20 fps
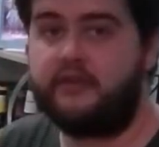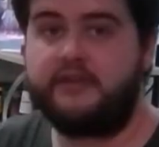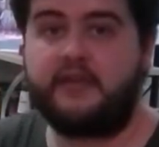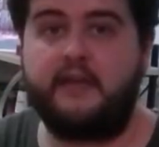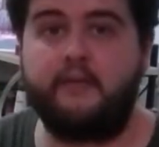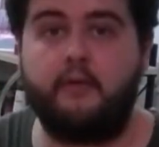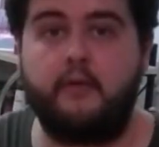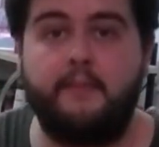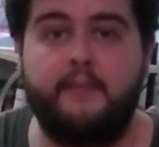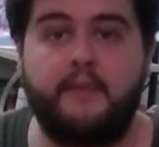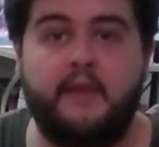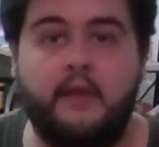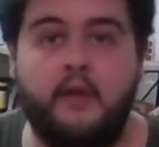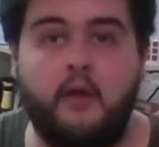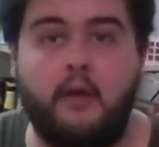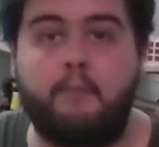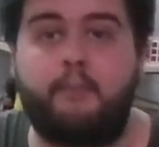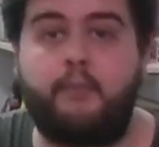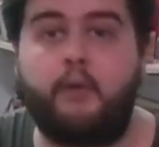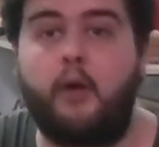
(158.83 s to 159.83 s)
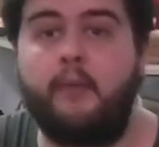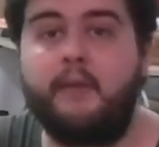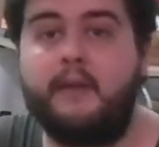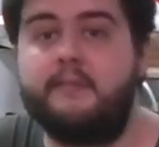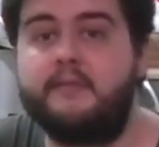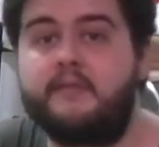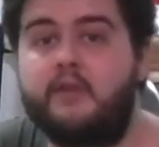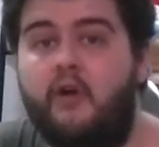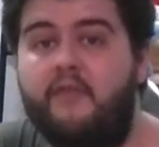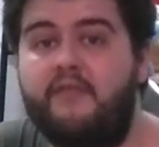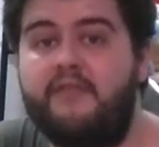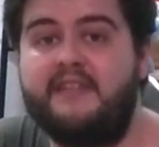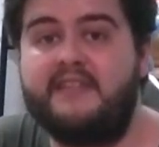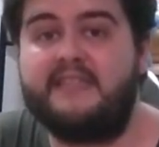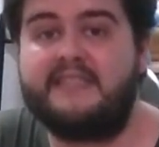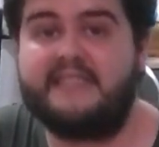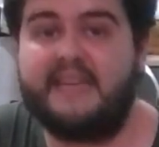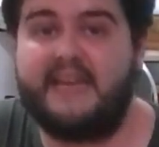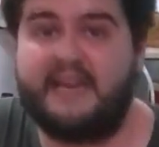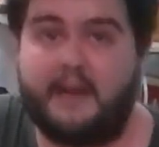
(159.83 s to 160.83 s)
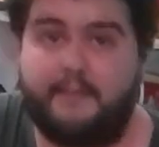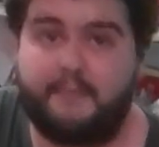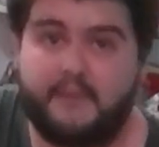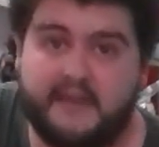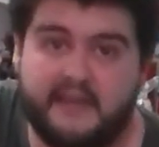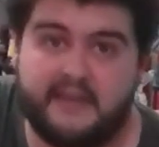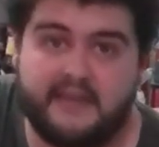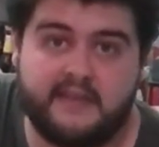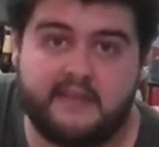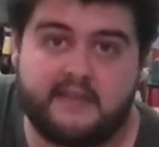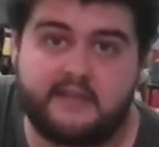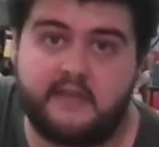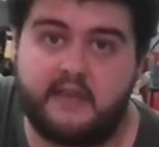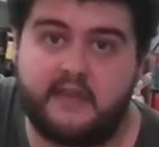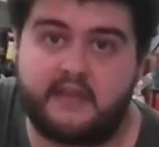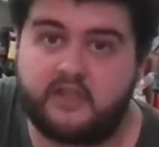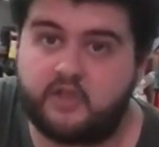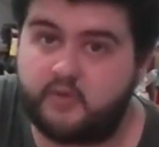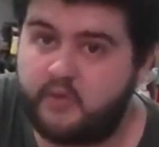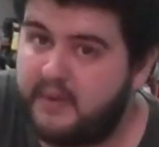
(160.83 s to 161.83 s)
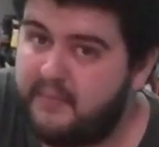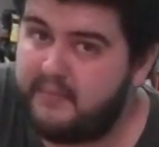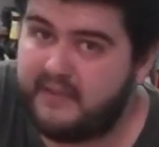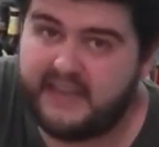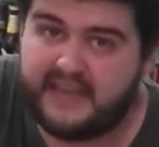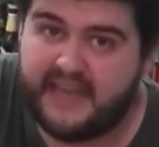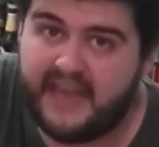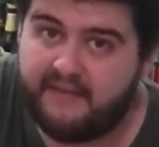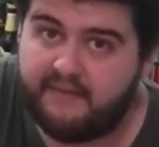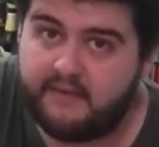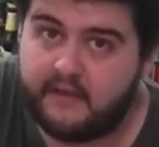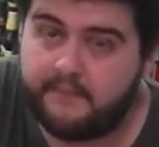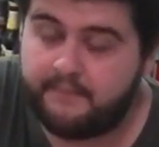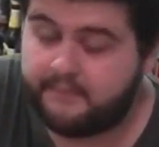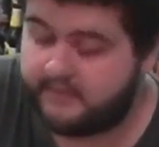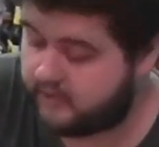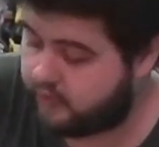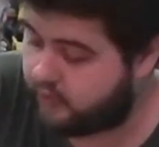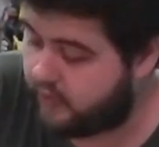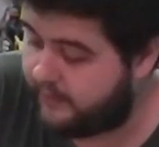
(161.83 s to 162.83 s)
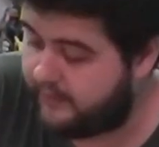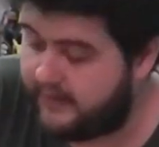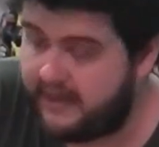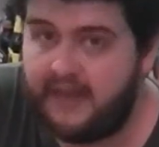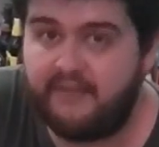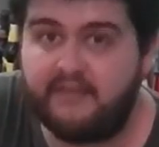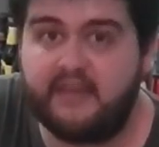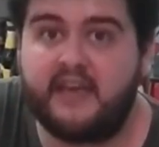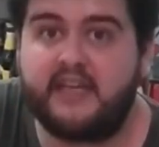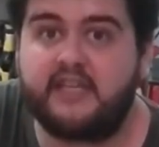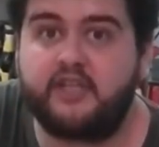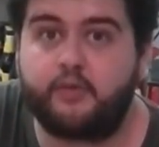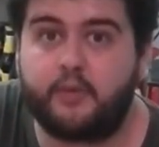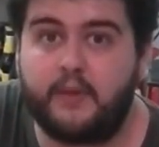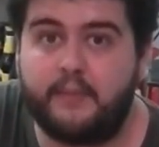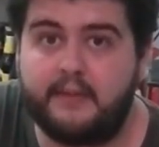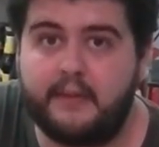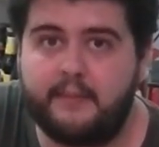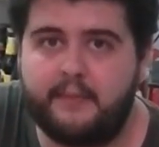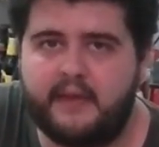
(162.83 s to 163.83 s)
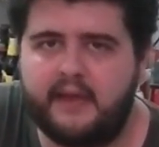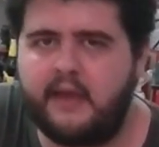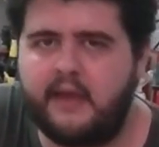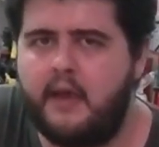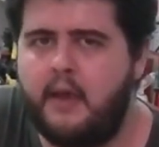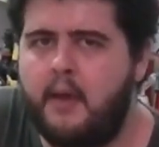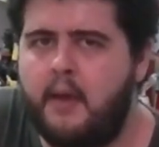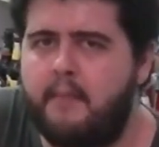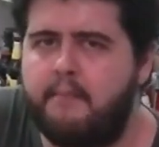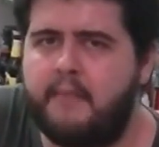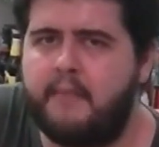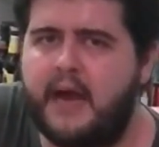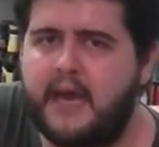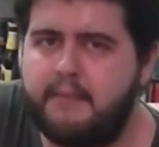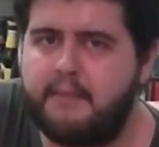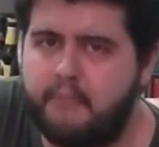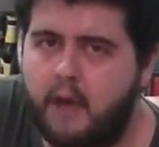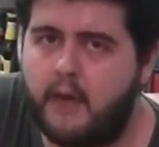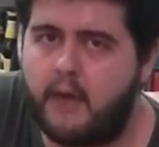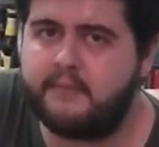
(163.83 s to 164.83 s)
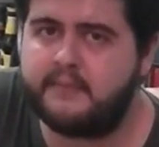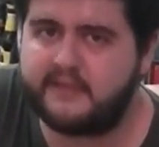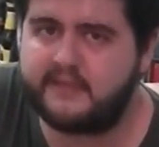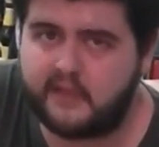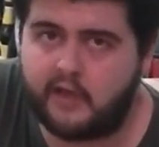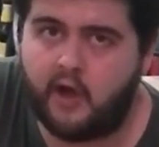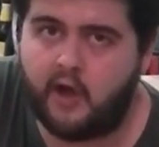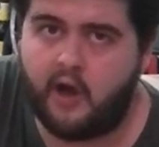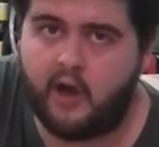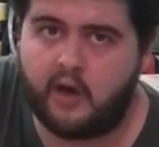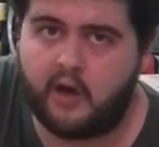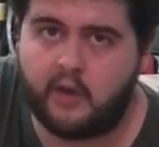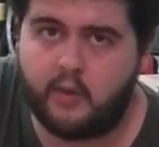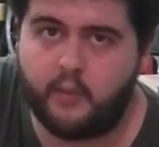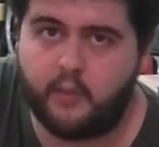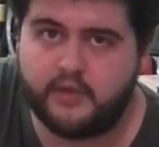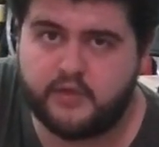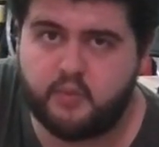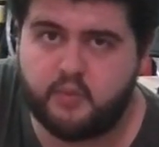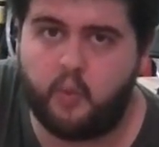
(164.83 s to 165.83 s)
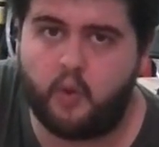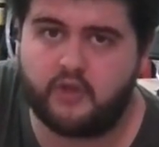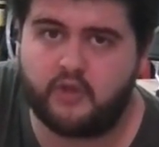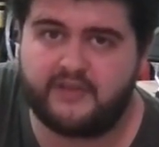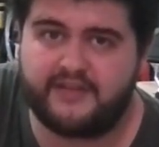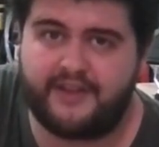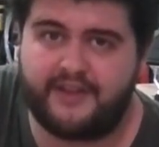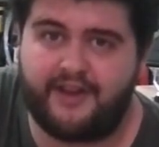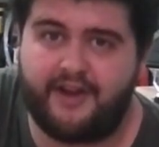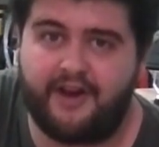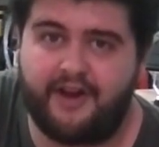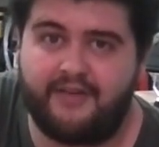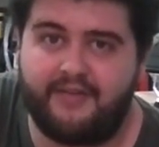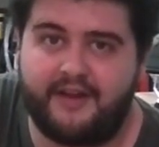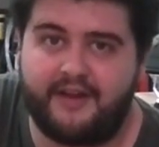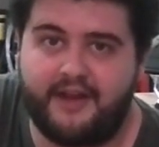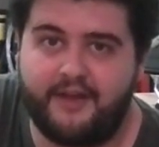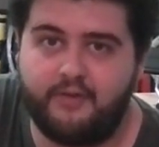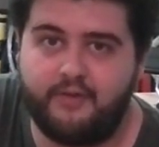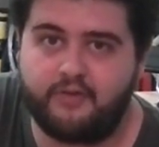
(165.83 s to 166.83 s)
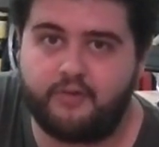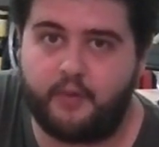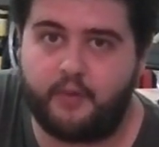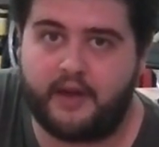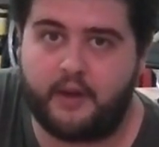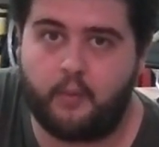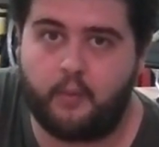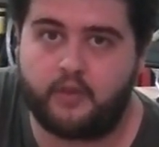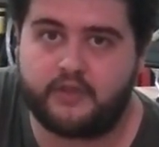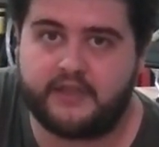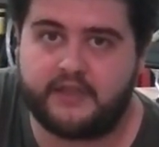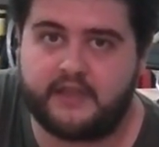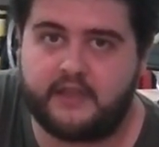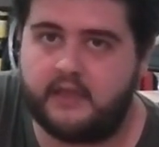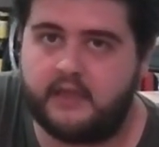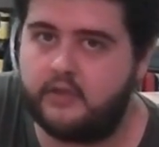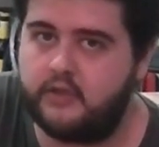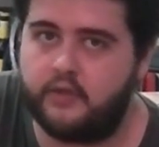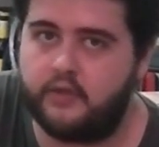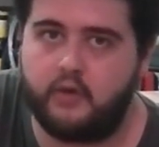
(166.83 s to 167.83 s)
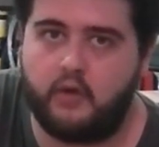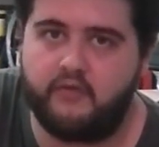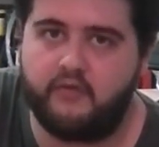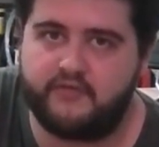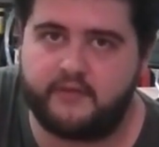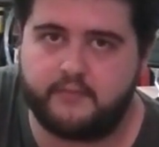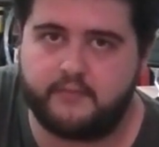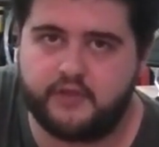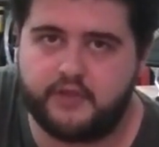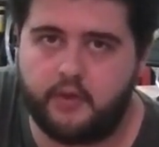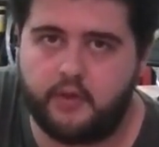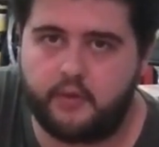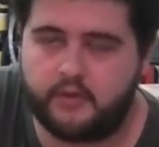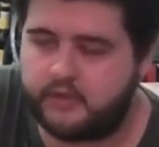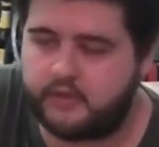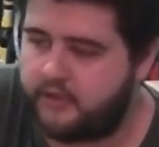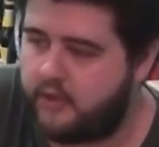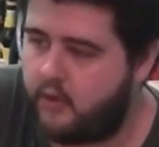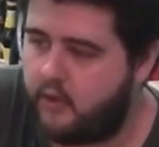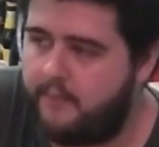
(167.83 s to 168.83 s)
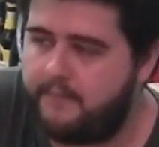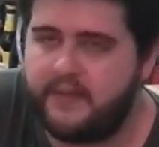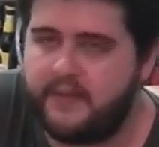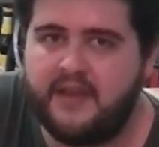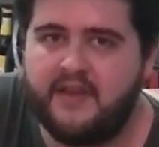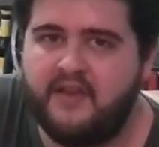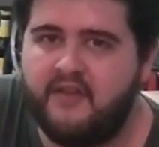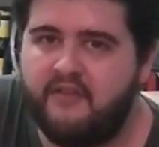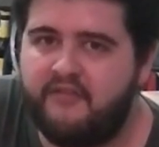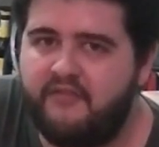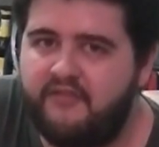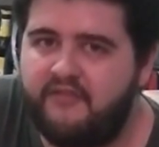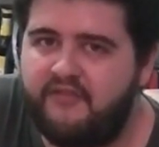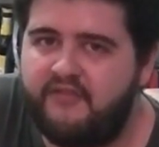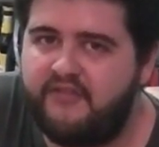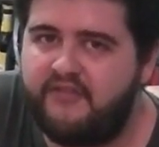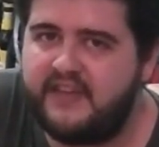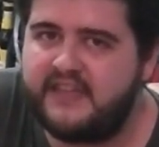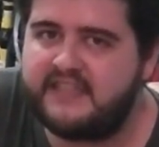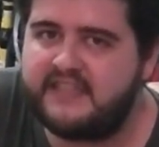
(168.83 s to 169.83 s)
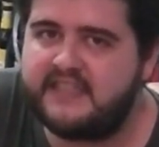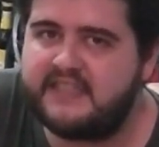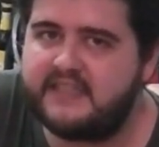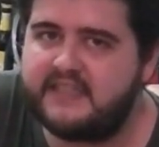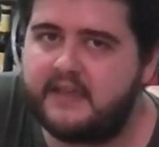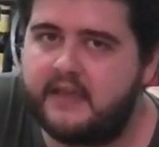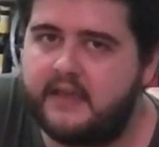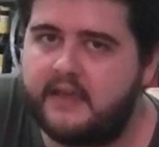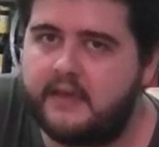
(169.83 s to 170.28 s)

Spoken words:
table. Problems of this setup. It is extremely heavy, extremely big. My mom's car, which was the car that I used when I was a kid to go from show to show, fit